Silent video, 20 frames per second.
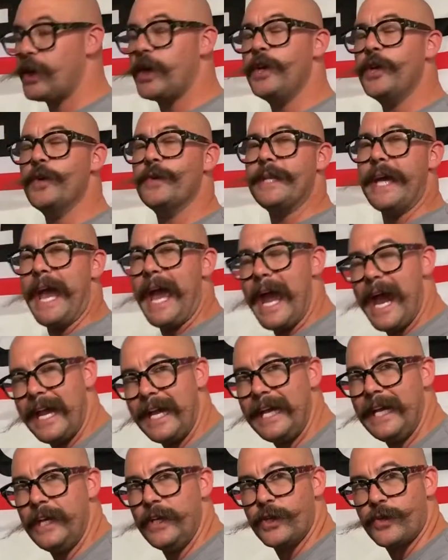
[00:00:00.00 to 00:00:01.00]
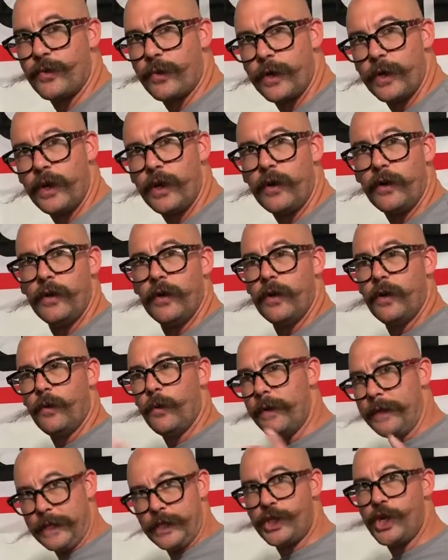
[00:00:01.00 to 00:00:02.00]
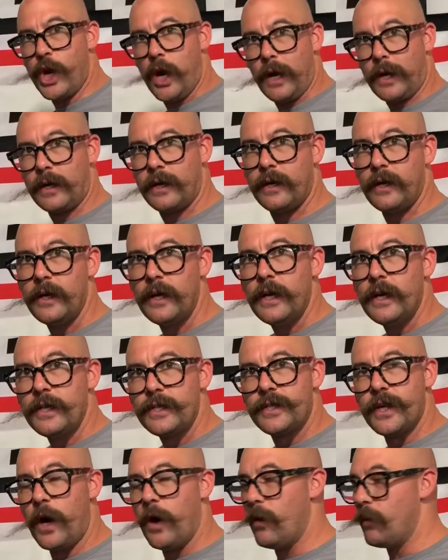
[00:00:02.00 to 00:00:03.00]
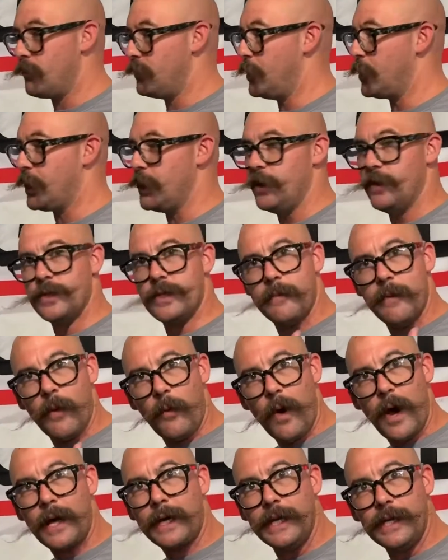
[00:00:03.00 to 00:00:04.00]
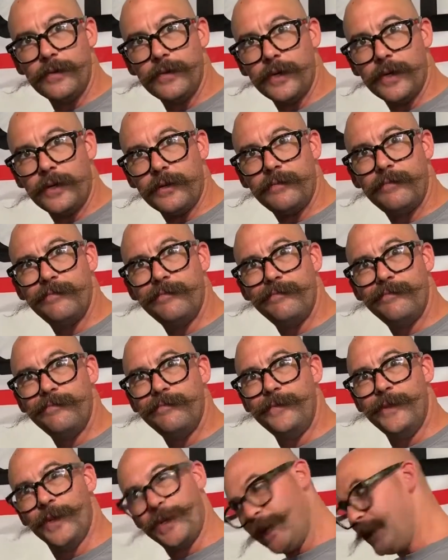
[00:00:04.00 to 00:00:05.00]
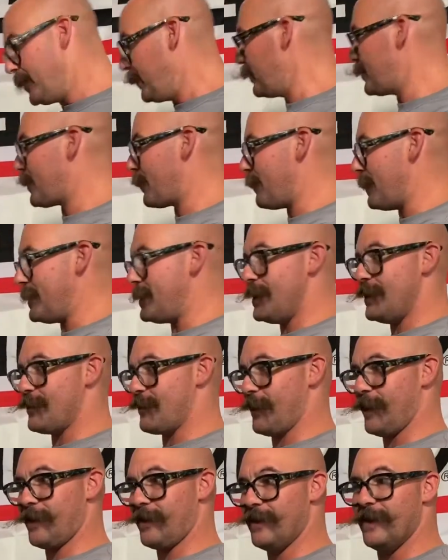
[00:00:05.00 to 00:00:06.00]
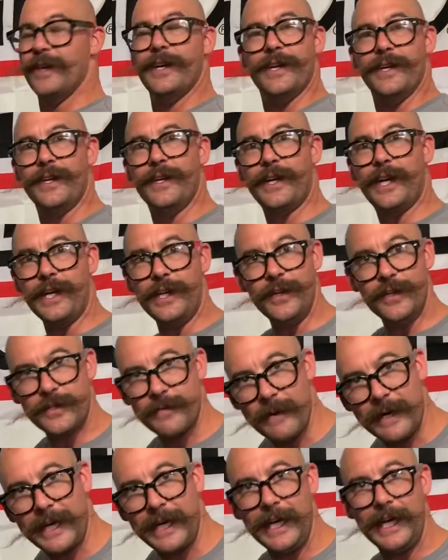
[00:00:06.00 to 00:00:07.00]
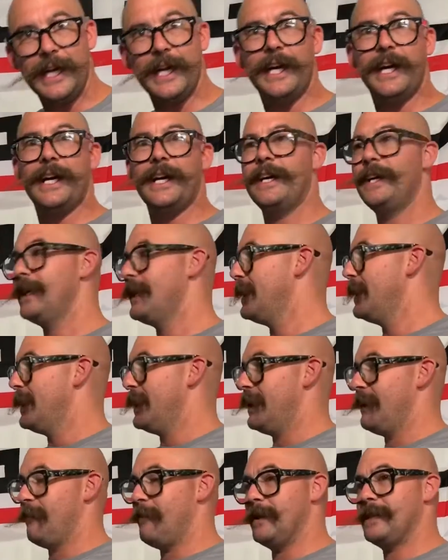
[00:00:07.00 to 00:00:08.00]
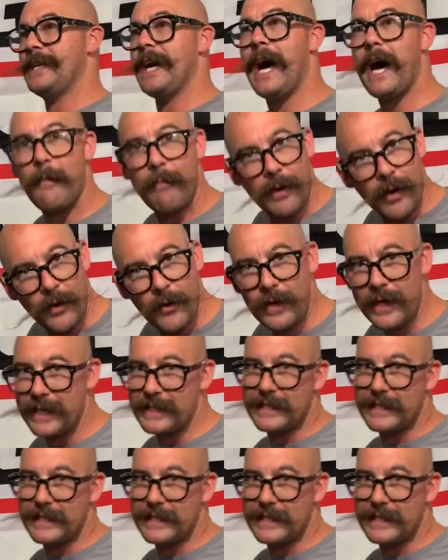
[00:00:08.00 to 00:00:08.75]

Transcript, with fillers: you can use any drill with a chuck. So you can use a Milwaukee drill, you can use a Ridgid drill, you can use a Makita, Metabo,